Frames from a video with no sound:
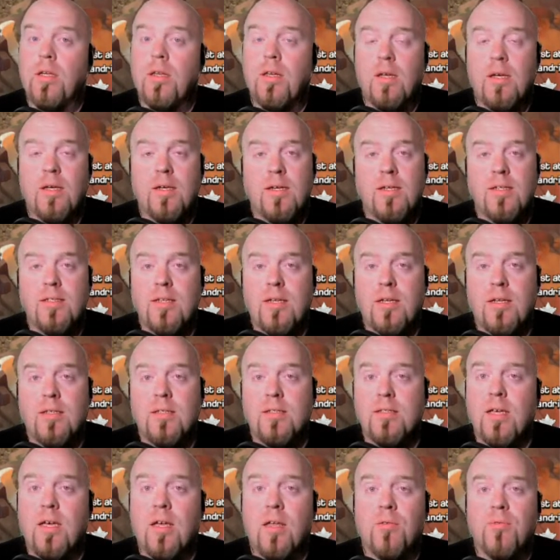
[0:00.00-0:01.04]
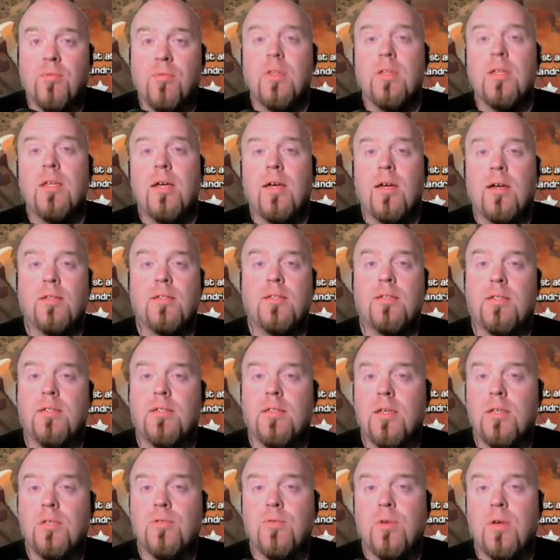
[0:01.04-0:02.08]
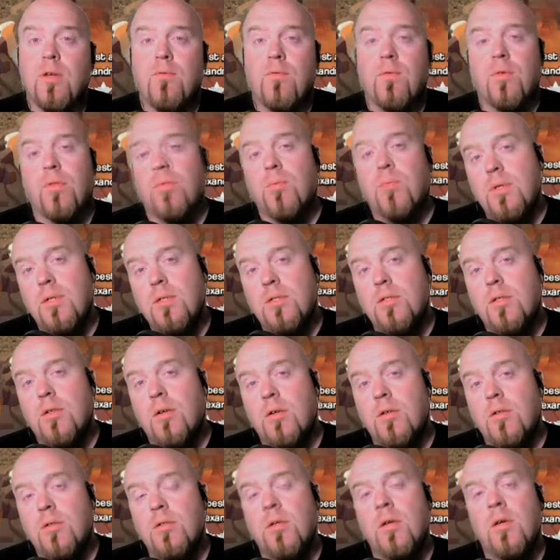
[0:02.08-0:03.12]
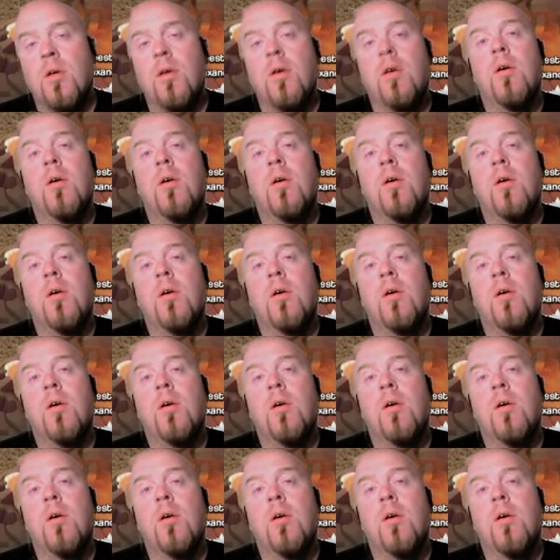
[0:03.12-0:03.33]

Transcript: and like I said, it's got a really high success rate for 3 stars